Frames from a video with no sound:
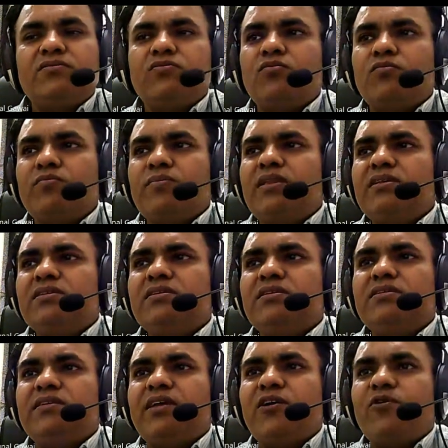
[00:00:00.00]
So many
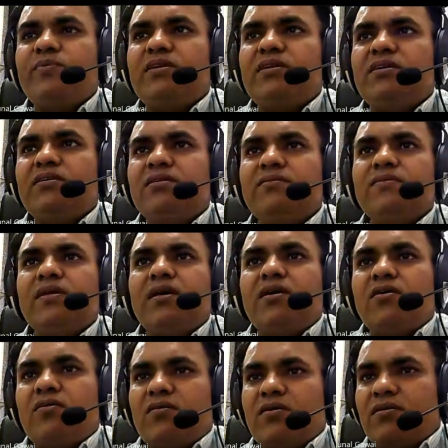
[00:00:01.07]
studies have been done
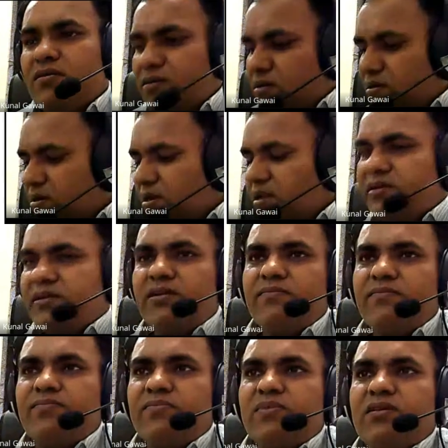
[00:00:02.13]
related
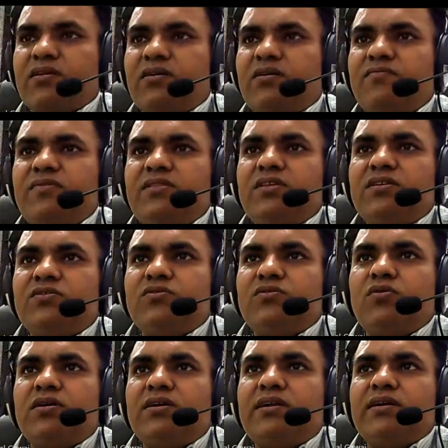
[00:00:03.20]
with this
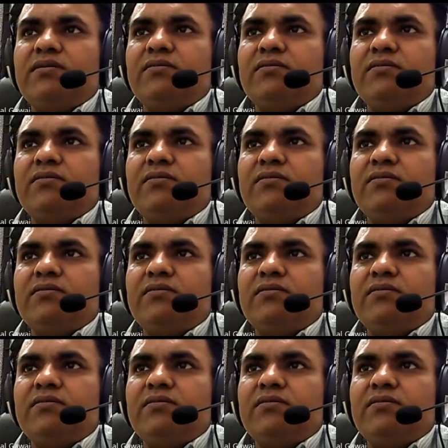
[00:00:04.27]
yogurt,